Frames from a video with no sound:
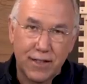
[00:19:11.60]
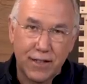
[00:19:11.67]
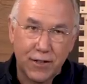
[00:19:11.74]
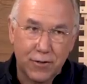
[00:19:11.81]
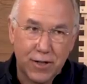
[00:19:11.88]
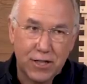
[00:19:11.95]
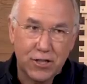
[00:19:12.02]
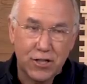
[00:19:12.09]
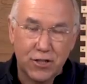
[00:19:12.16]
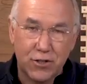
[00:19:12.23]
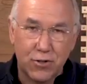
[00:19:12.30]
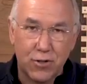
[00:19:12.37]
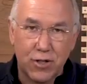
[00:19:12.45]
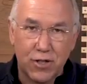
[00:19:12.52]

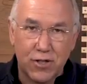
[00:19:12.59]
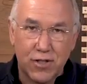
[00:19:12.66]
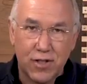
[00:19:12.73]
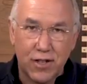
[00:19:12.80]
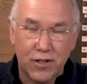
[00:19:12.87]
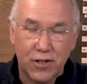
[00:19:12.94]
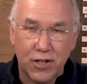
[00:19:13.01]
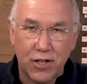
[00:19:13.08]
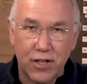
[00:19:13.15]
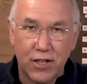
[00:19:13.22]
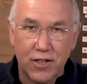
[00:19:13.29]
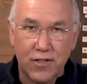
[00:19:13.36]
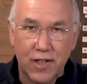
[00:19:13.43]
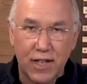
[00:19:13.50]
aggression towards other
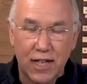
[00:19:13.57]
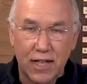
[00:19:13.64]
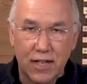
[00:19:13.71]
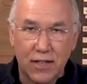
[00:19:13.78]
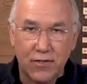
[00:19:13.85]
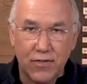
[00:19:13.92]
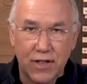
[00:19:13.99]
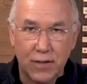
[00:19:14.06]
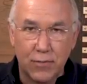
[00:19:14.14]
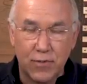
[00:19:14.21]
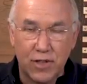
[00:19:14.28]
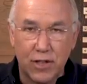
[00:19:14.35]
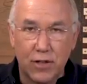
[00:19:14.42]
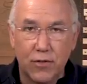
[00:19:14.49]
colonies that cannot defend
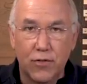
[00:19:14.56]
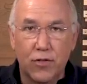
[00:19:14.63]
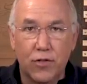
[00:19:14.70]
themselves.